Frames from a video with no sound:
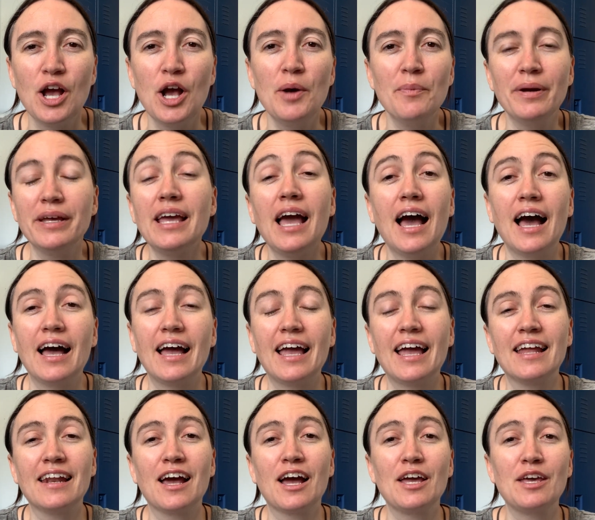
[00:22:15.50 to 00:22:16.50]
But
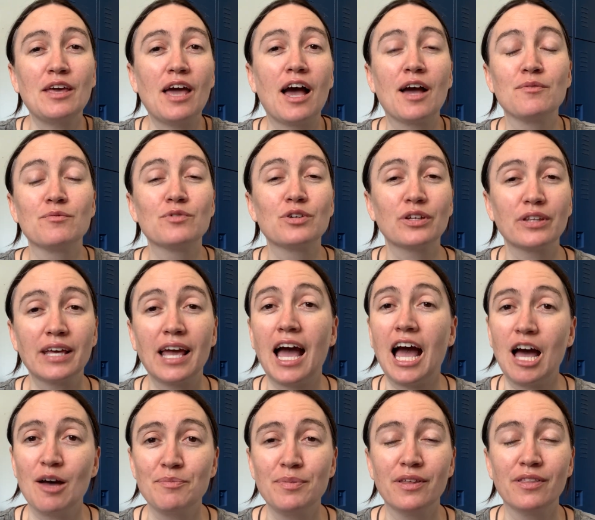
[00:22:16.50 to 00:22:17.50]
and I'm really
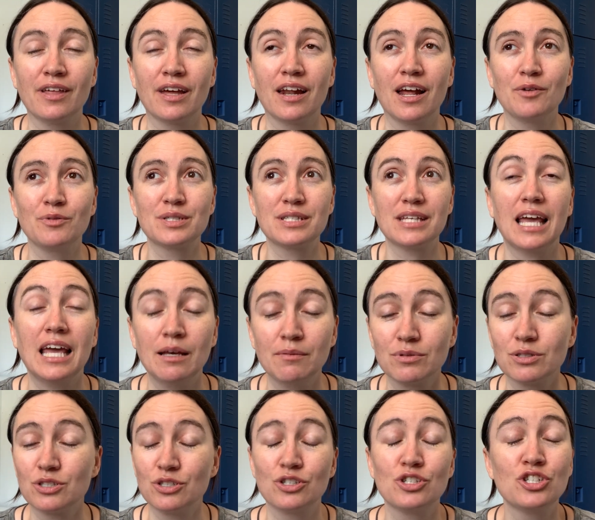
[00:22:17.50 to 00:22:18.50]
happy that I was
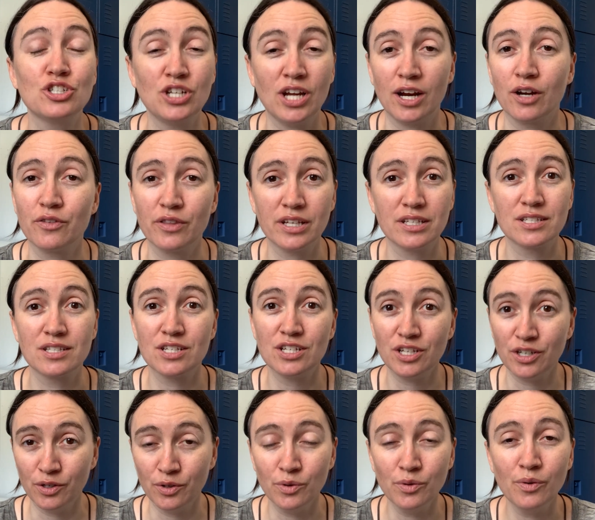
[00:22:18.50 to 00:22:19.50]
able to share this
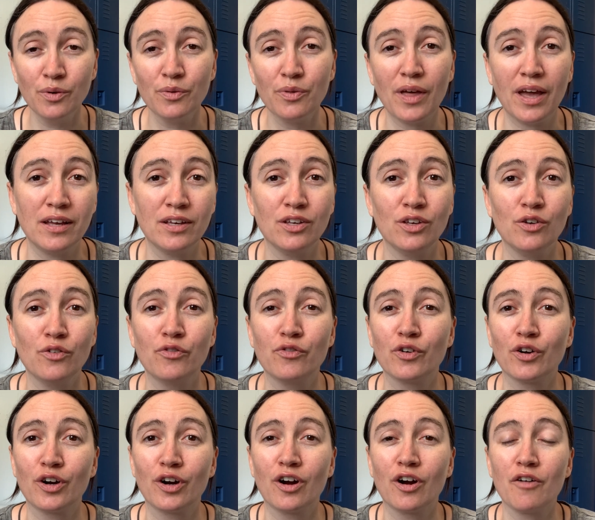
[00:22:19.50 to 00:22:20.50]
too. Thank you
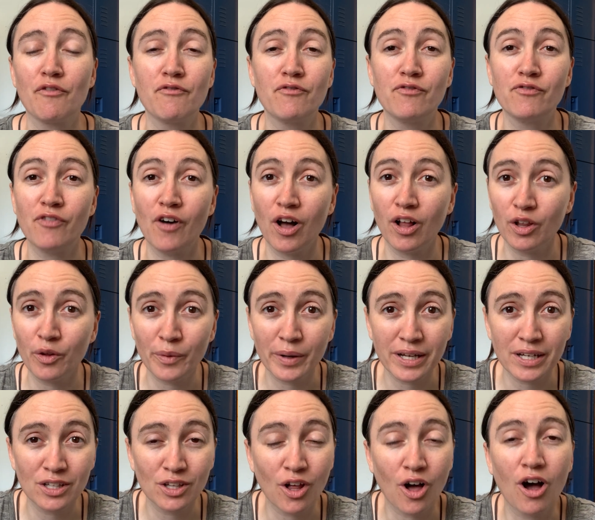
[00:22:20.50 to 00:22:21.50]
for following
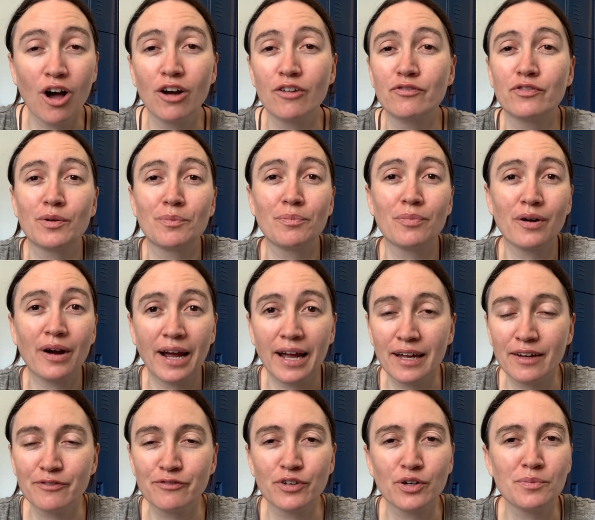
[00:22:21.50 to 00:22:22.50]
along, for
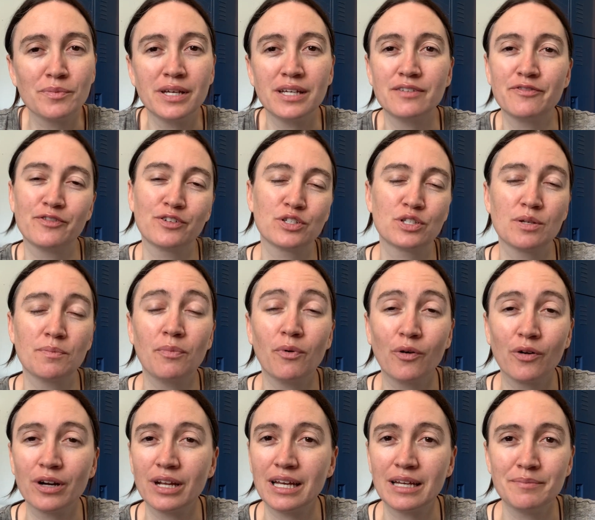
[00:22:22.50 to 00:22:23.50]
praying for me, for
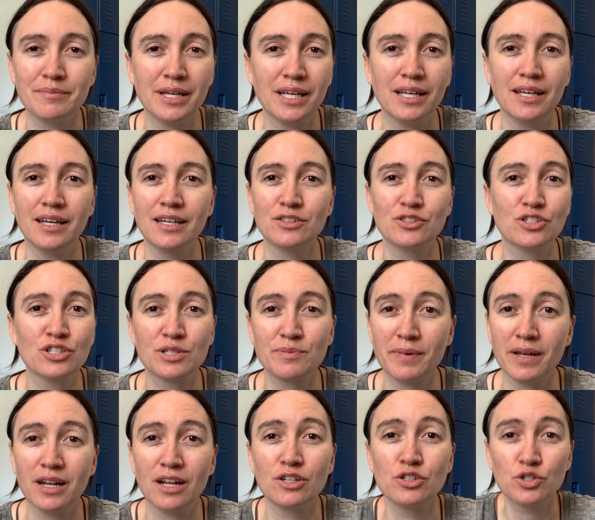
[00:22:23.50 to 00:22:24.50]
supporting me. It's just
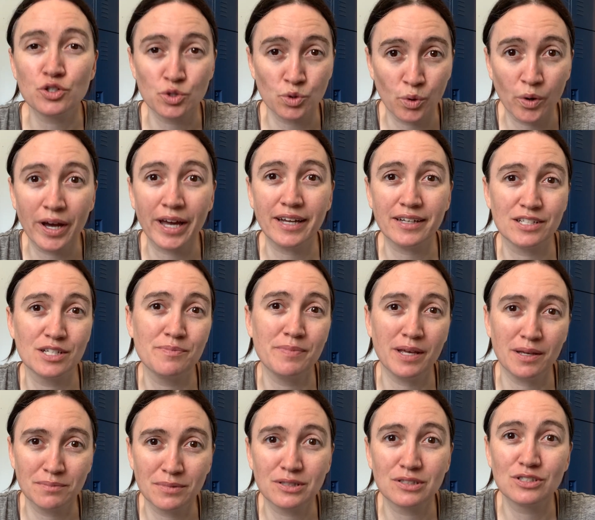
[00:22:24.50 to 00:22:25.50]
been a joy to be
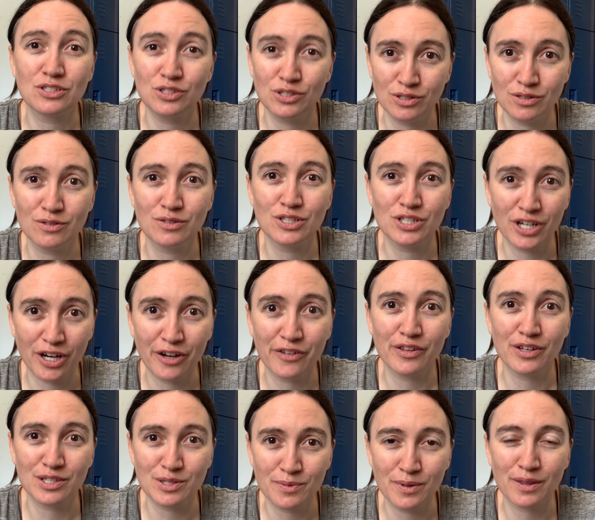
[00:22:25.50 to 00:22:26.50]
able to share
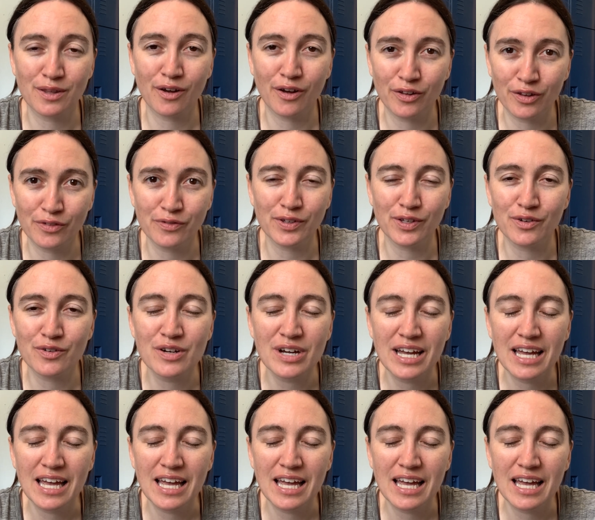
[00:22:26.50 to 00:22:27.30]
this with all of you.